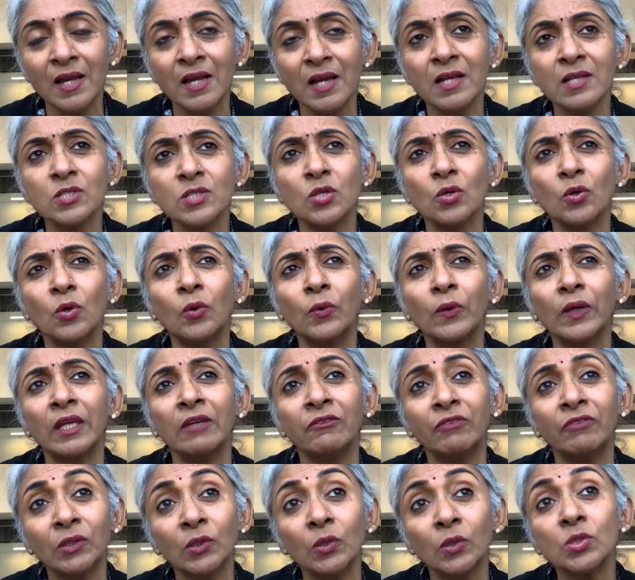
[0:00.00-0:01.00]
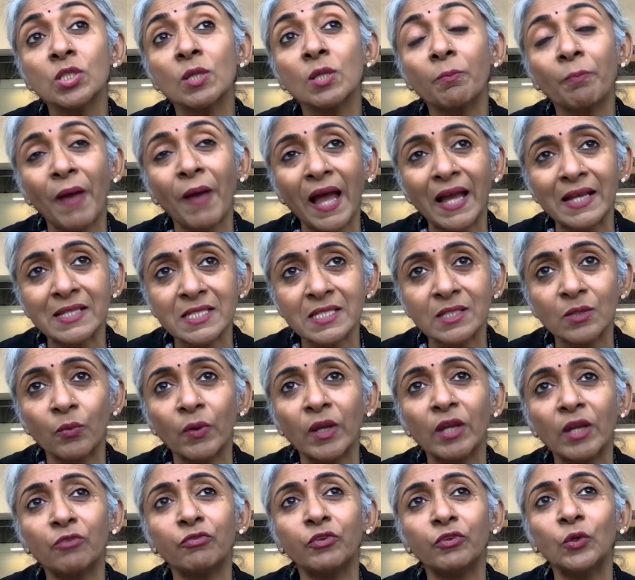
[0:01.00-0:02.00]
So even though she passed
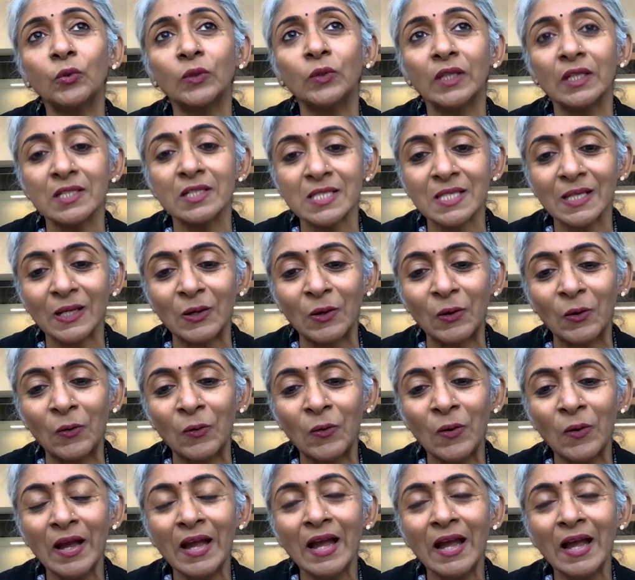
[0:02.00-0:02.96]
away a few years ago,